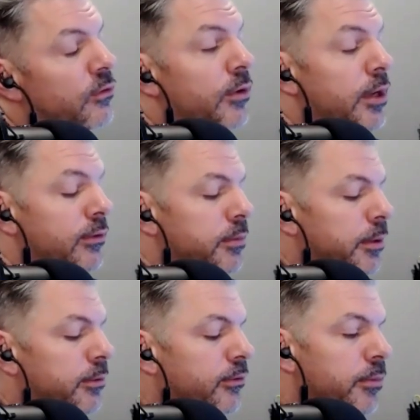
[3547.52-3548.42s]
Forgiving
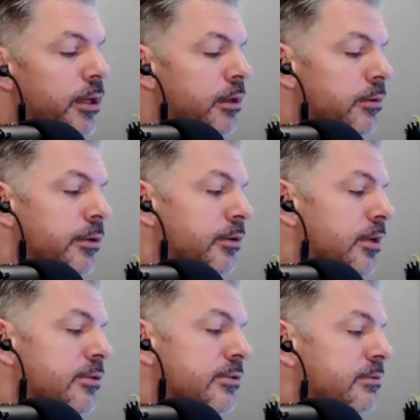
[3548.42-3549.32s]
people for being human
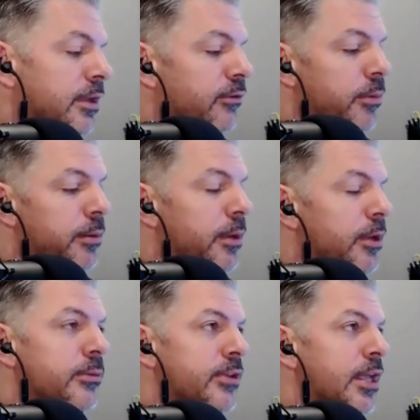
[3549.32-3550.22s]
because everybody
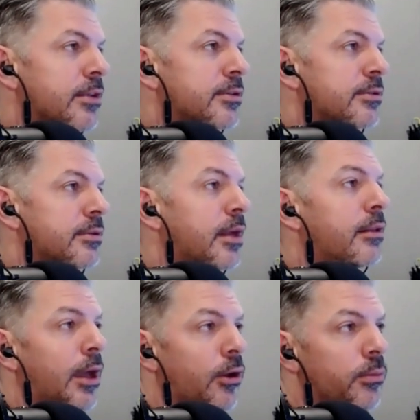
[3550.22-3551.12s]
makes mistakes and
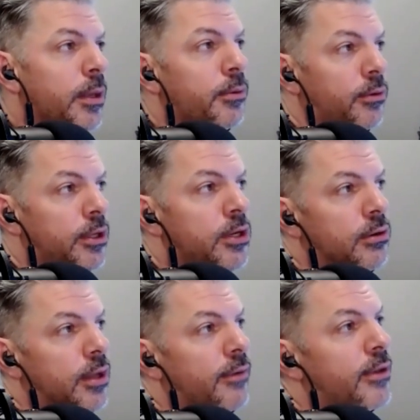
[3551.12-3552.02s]
allowing people into
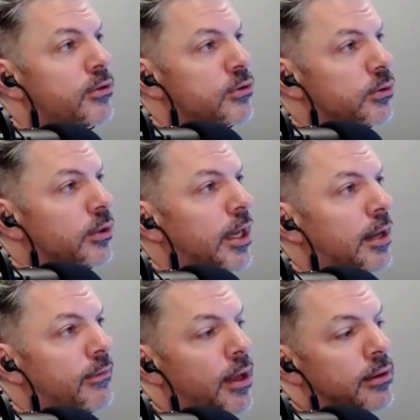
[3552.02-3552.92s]
your life that truly
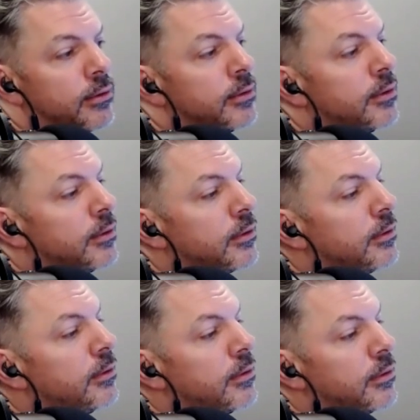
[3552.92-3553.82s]
add value.
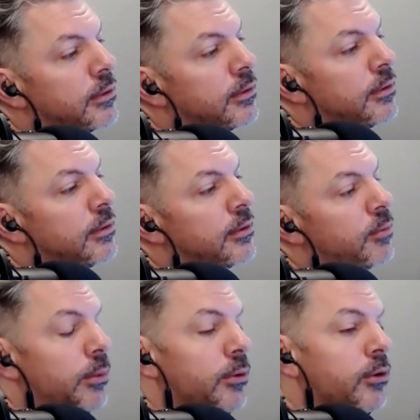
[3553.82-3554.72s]

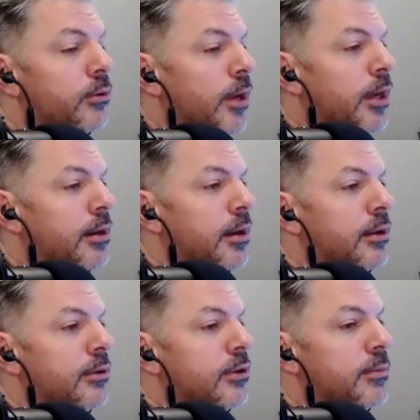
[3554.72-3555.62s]
People who can
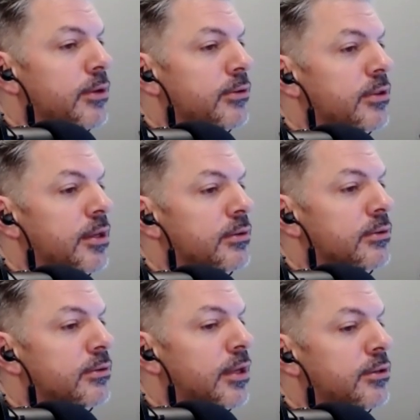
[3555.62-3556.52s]
recognize the amazing
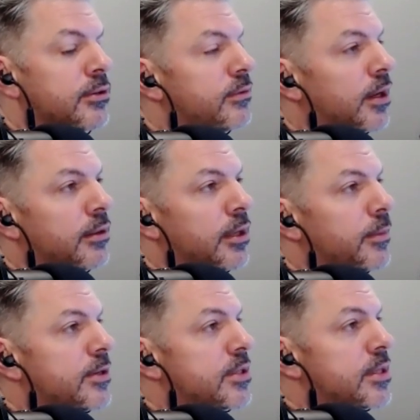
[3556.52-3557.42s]
things that you've done, the
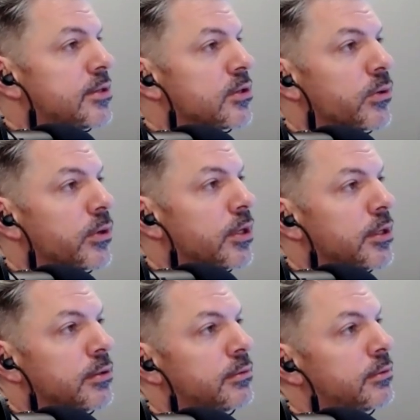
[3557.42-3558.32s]
amazing things you're going
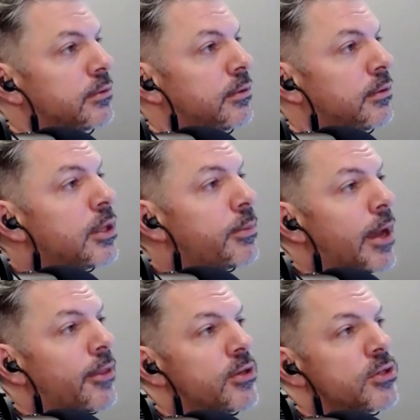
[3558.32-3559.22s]
to do, the
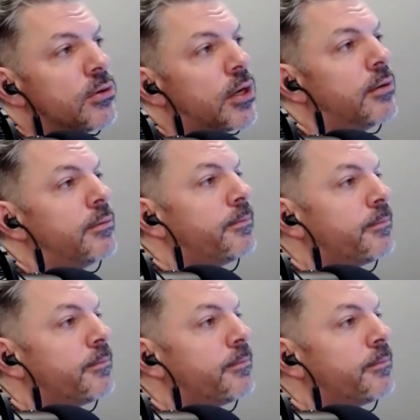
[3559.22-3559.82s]
path that you're on.